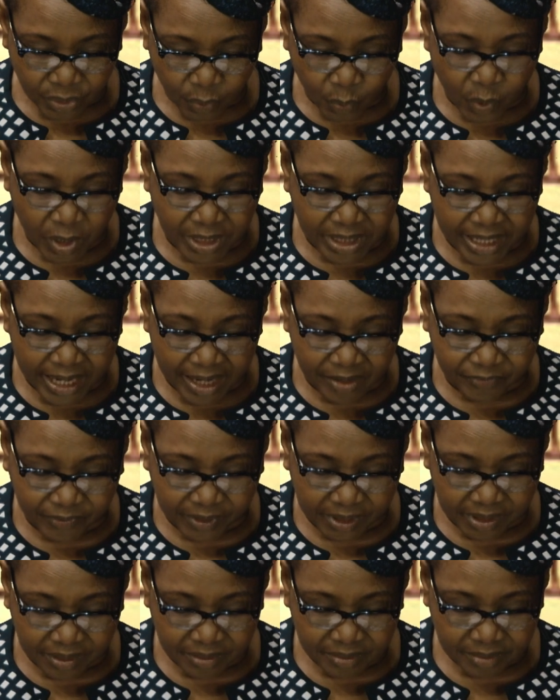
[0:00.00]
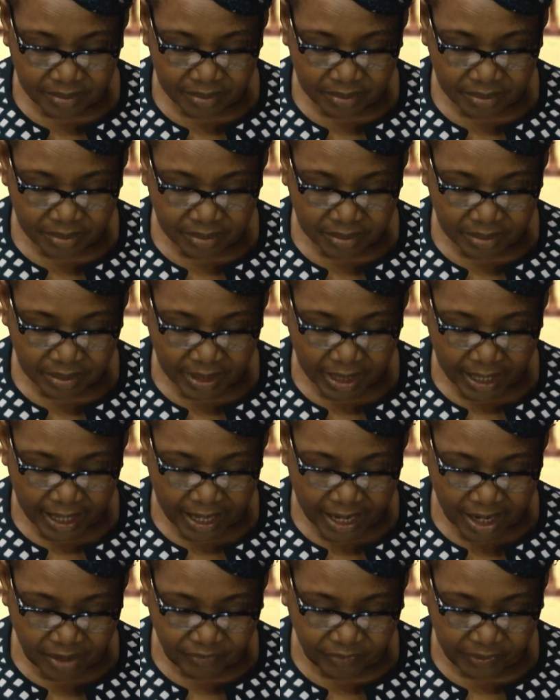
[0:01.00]
will never,
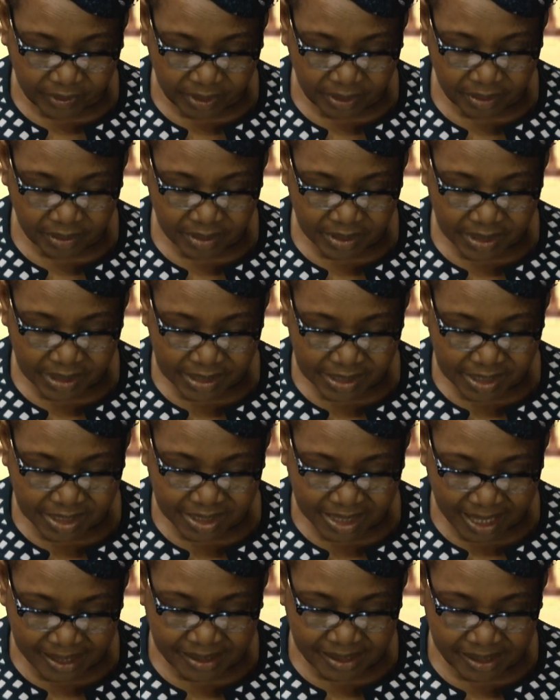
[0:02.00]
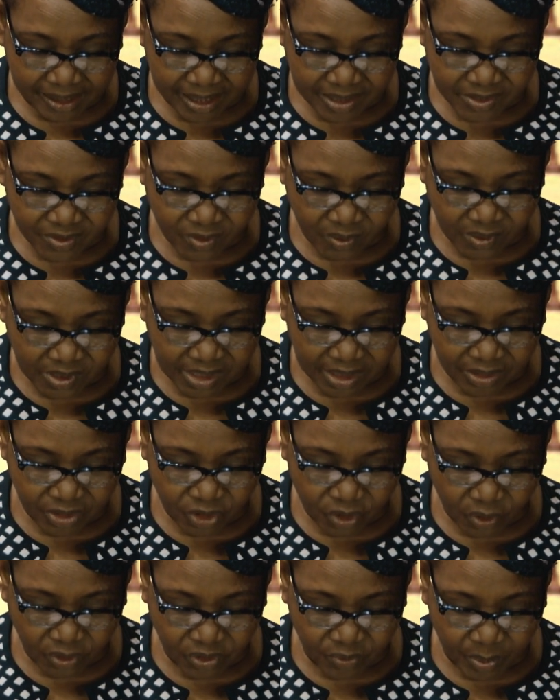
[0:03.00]
ever stand against us in
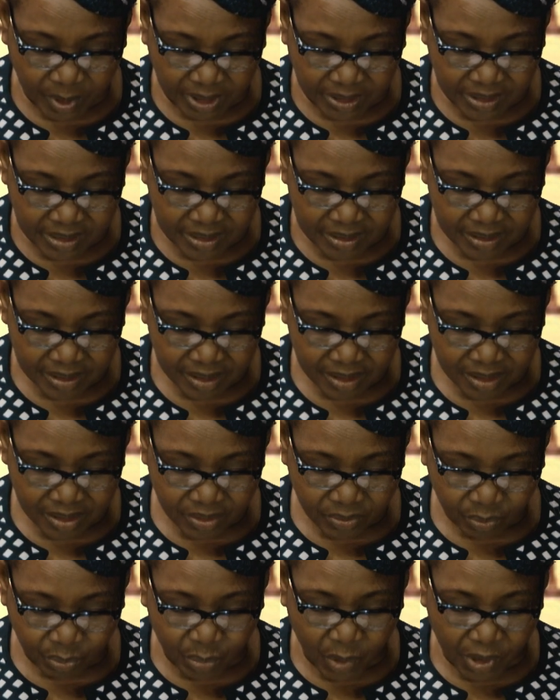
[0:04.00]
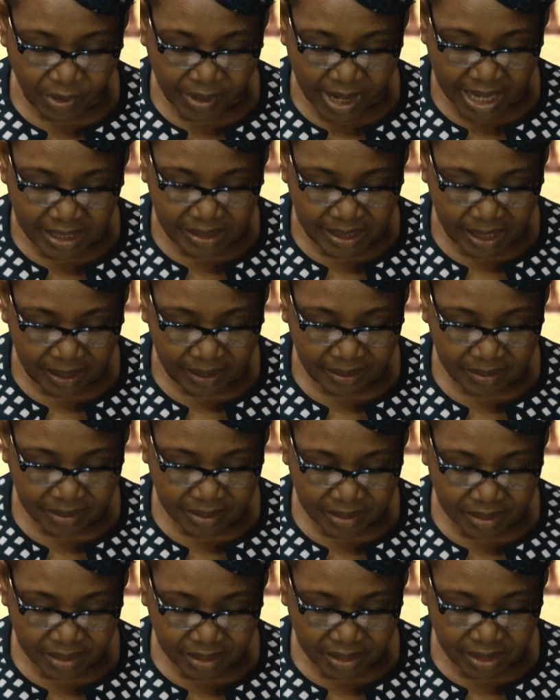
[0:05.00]
judgment, but rather
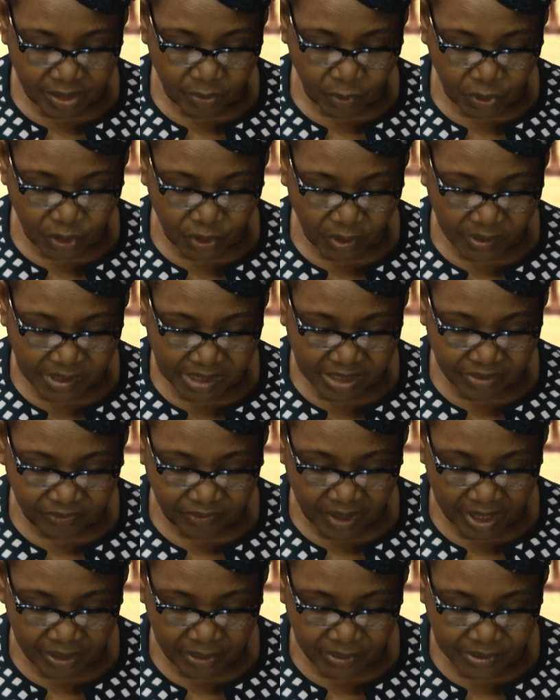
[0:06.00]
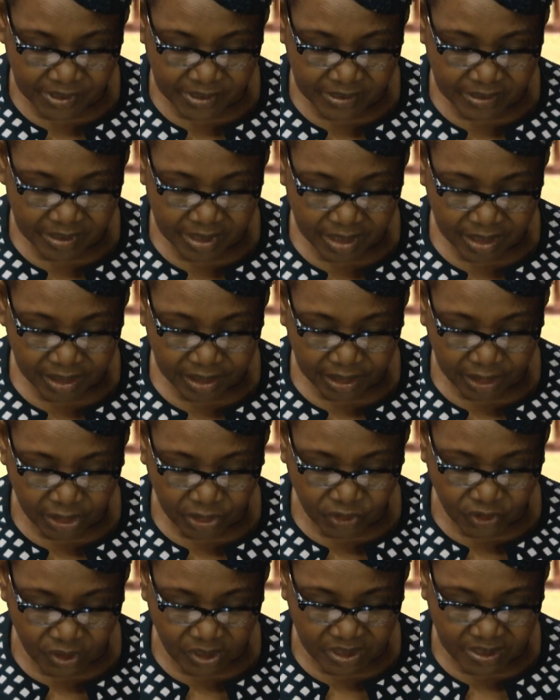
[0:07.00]
they will justify us. In
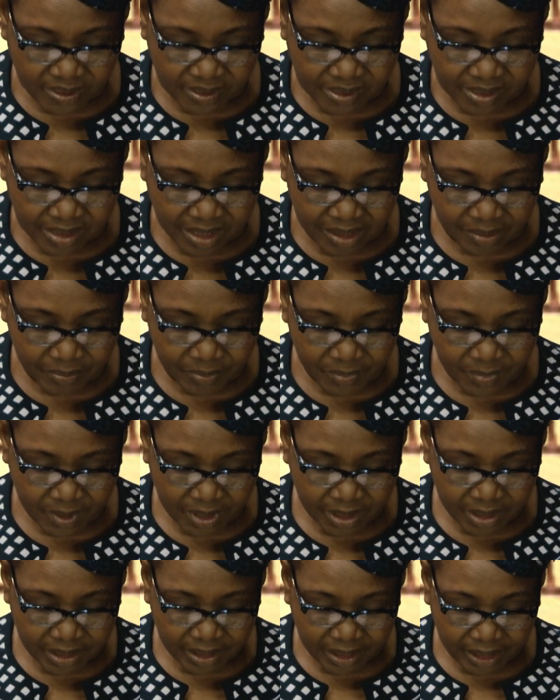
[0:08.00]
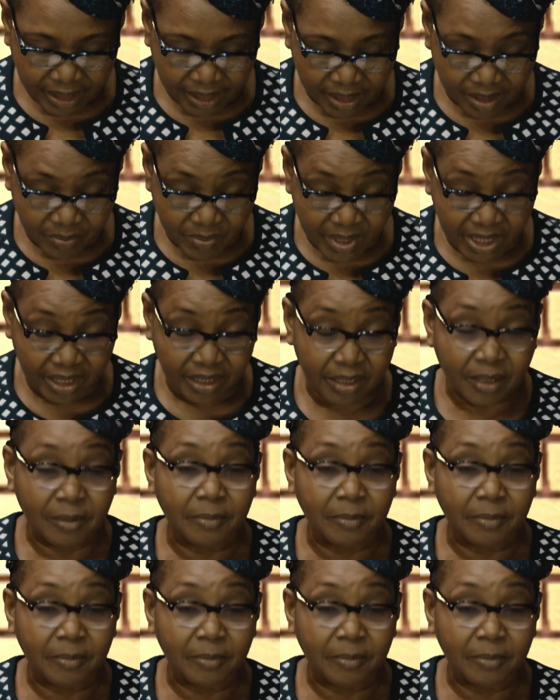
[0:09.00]
Jesus' name, amen.